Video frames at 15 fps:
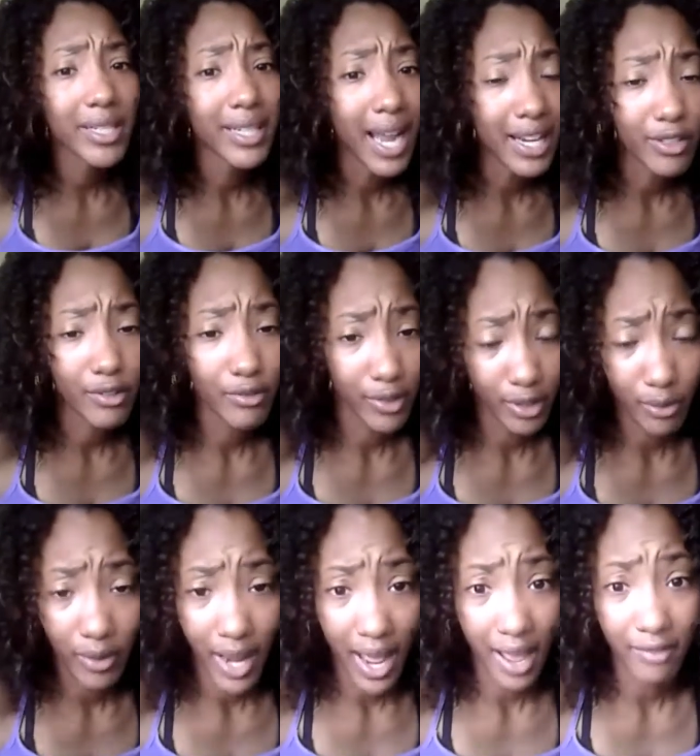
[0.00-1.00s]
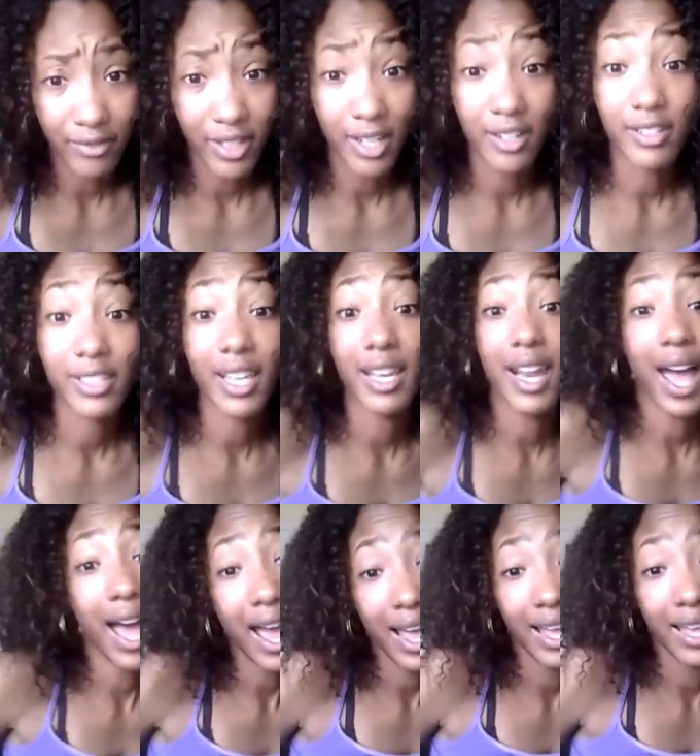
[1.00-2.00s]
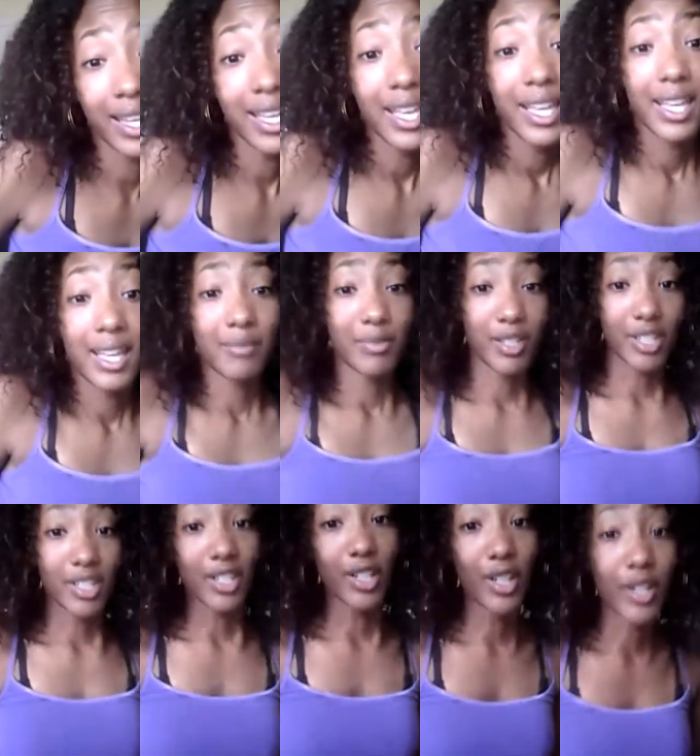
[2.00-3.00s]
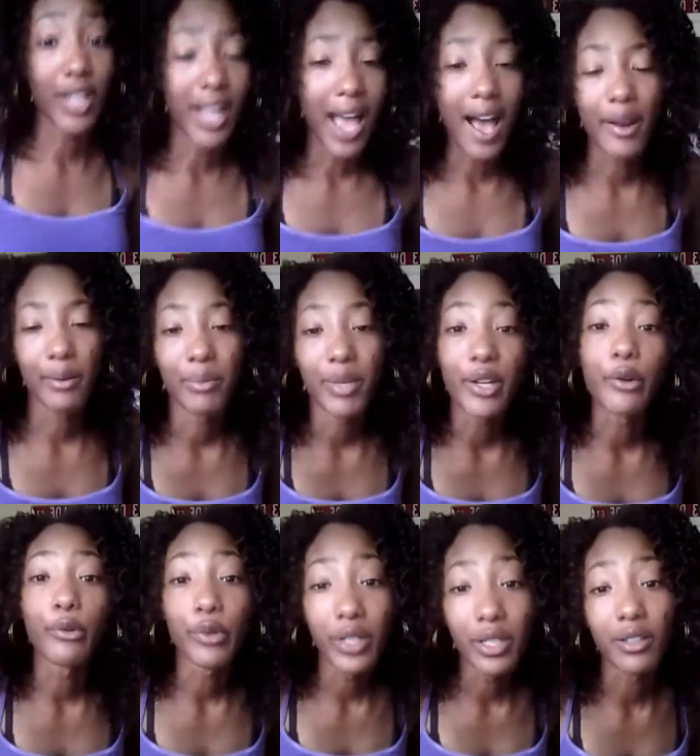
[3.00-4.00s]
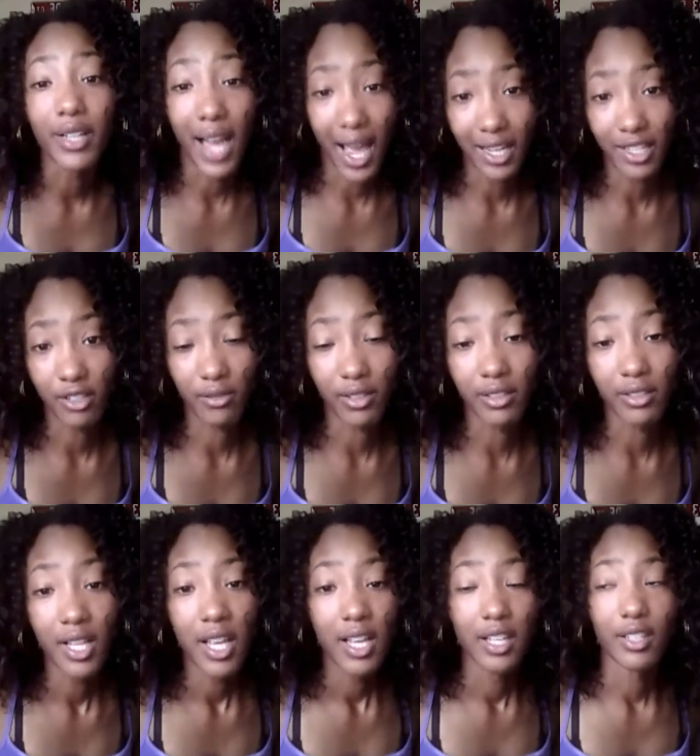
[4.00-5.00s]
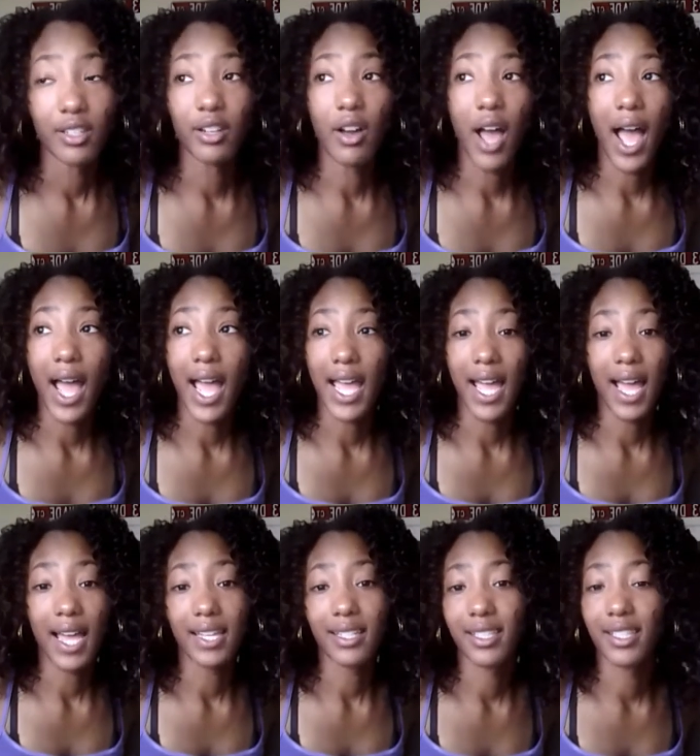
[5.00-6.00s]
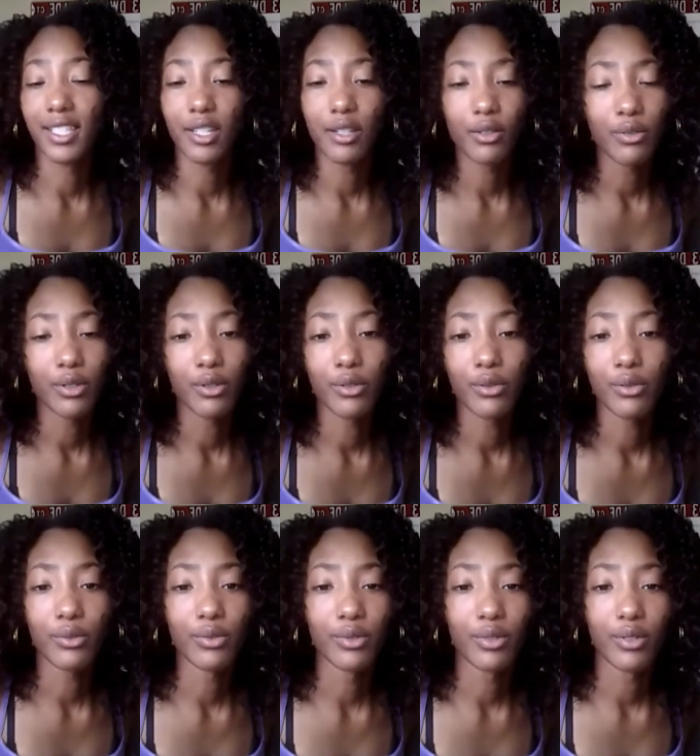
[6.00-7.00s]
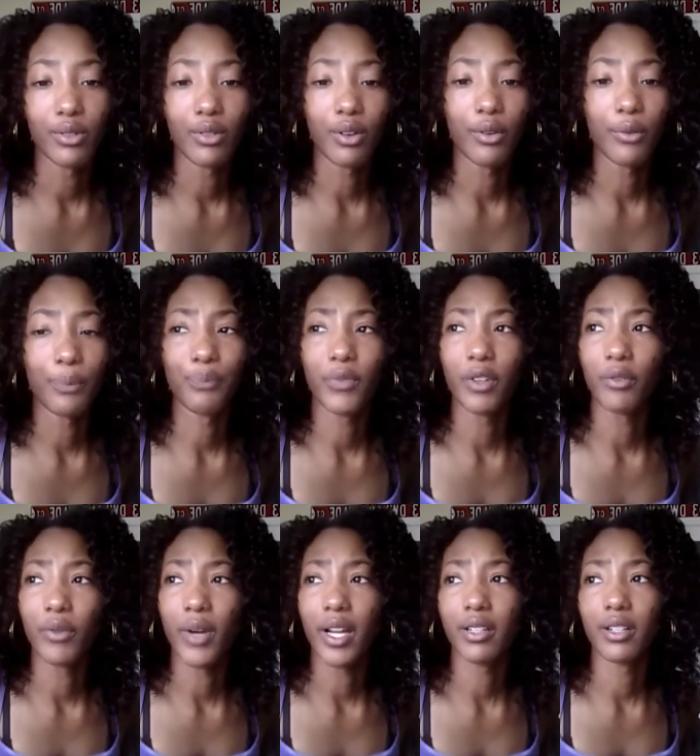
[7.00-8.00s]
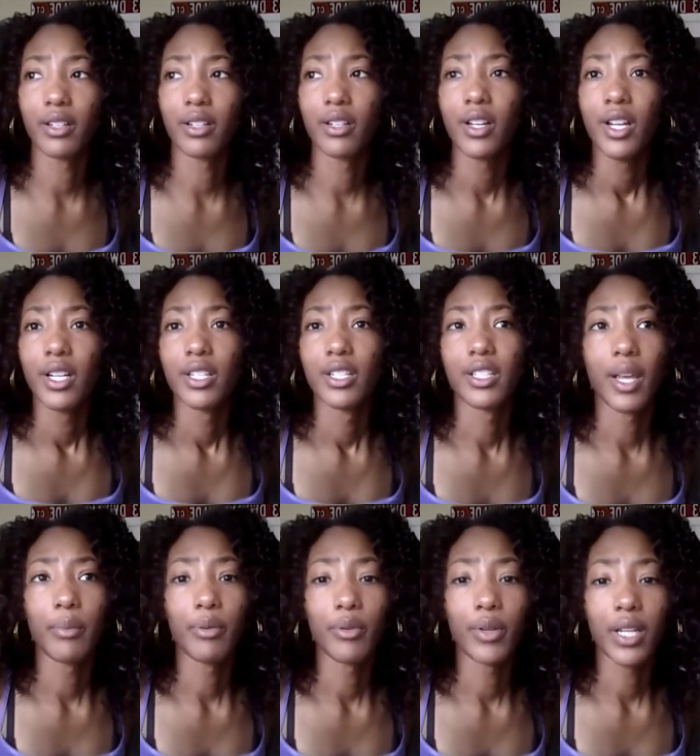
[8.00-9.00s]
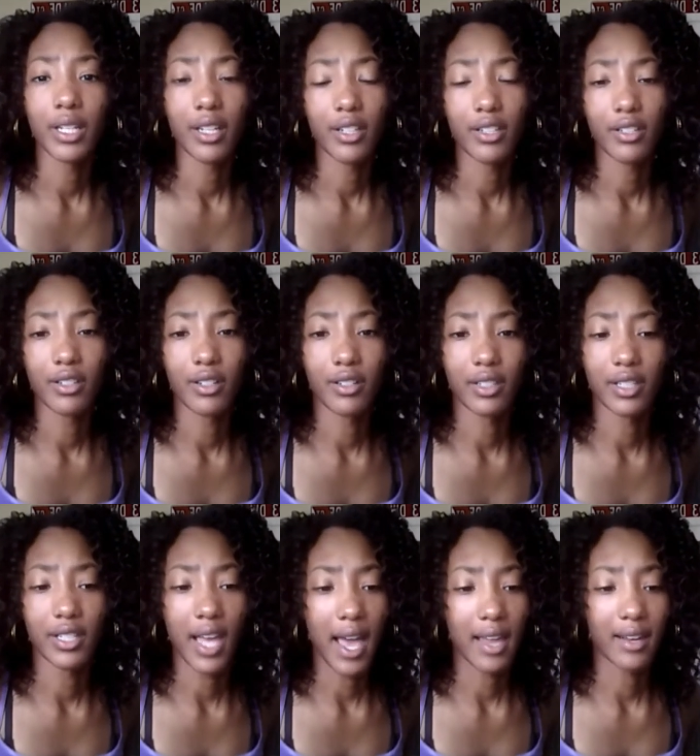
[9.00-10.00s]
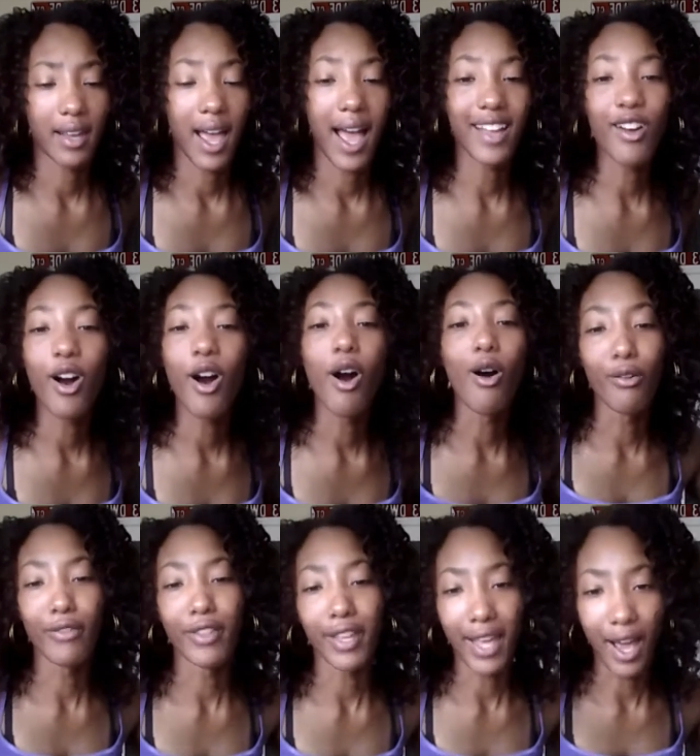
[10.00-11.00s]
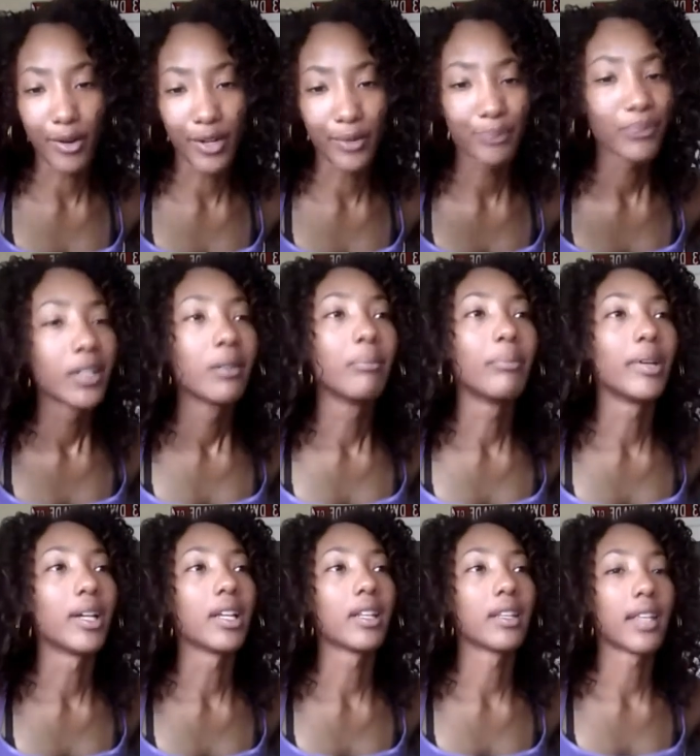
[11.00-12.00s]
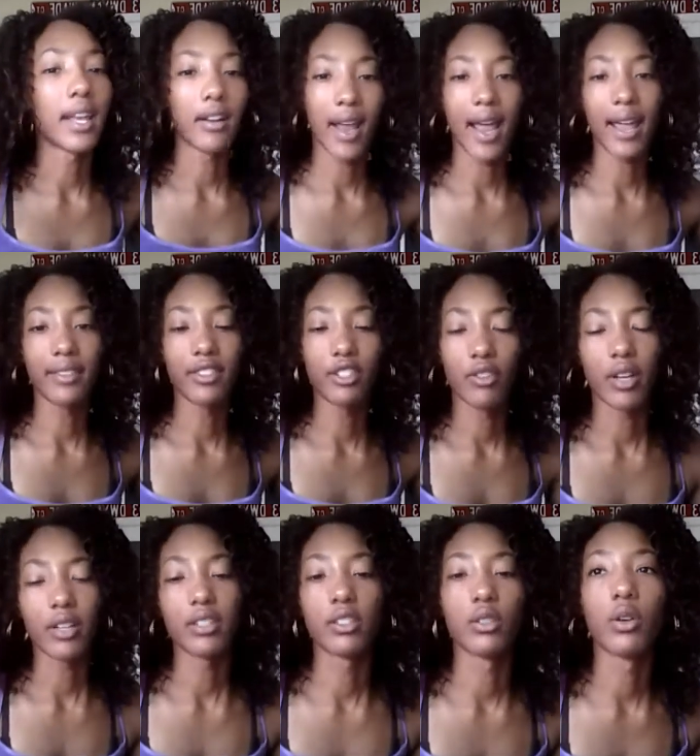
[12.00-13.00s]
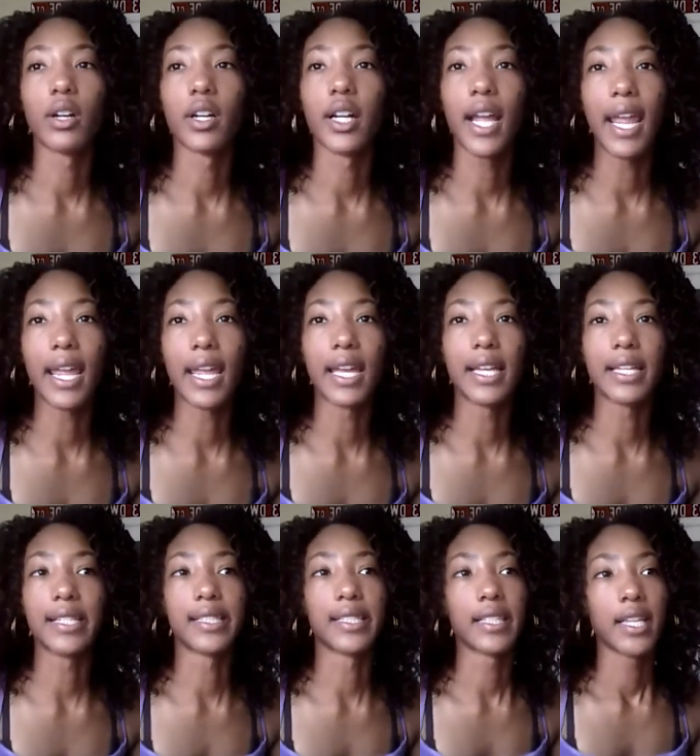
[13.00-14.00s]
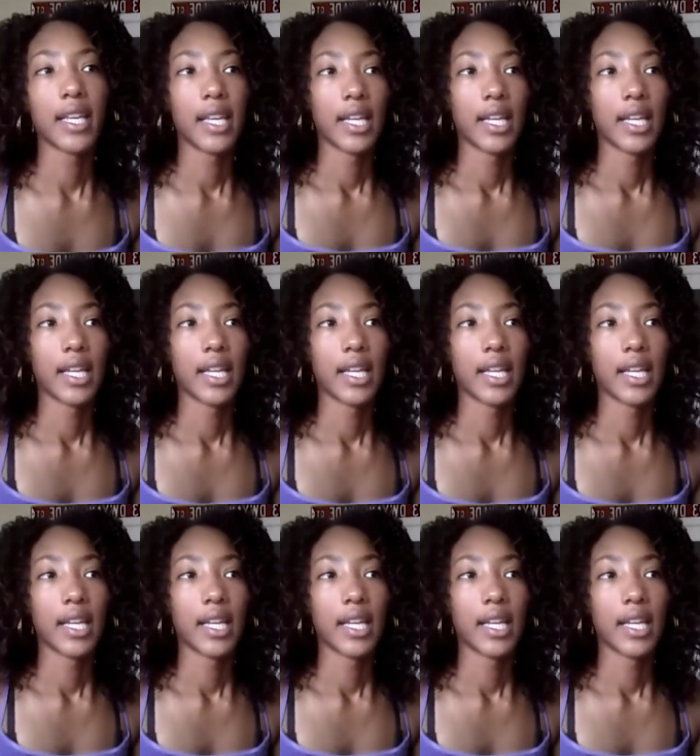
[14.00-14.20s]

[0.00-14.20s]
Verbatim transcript: been natural for two and a half years and I am just learning how to be a real natural. You know, I, I still used, you know, the regular shampoo and conditioners that I call over the counter, but that are at the drugstore and